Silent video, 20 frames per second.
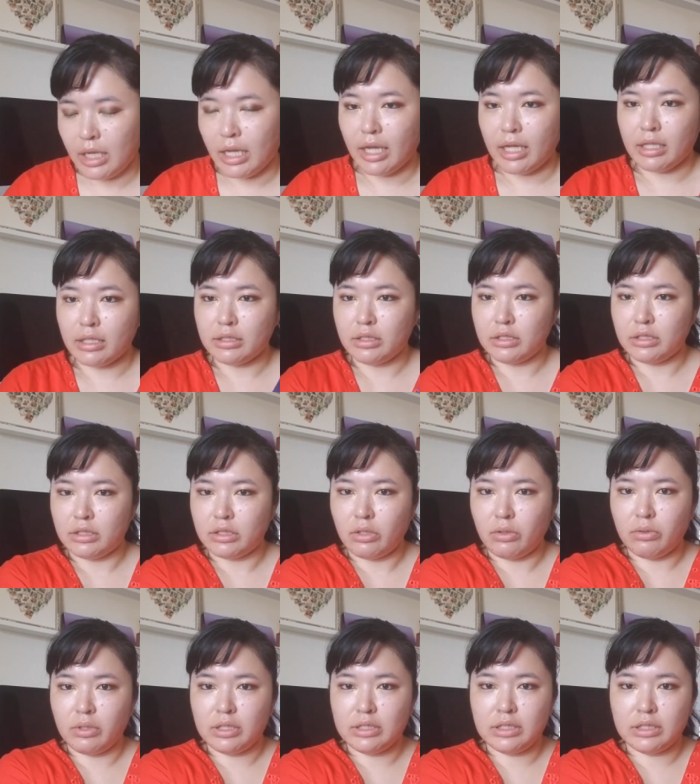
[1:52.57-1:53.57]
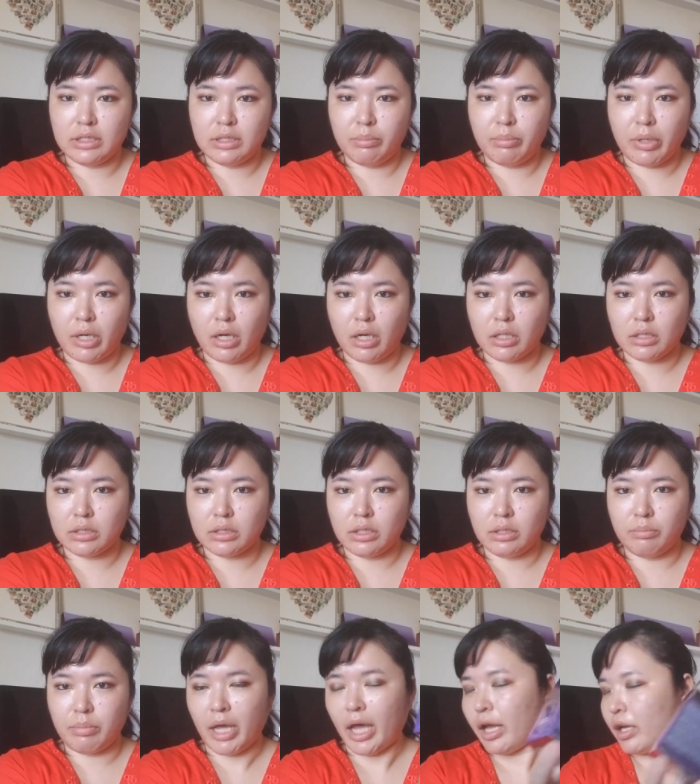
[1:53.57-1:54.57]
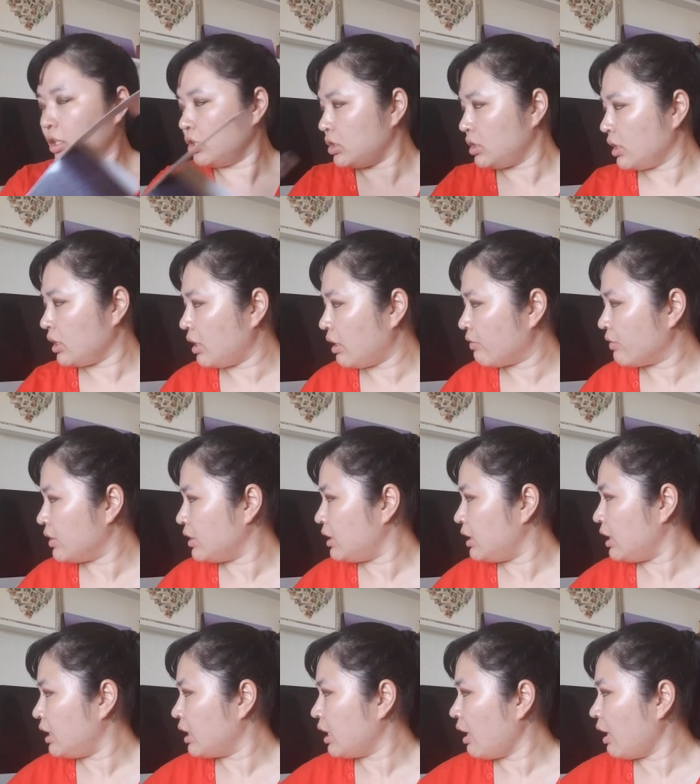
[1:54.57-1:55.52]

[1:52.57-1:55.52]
And so this is the box and packaging and everything.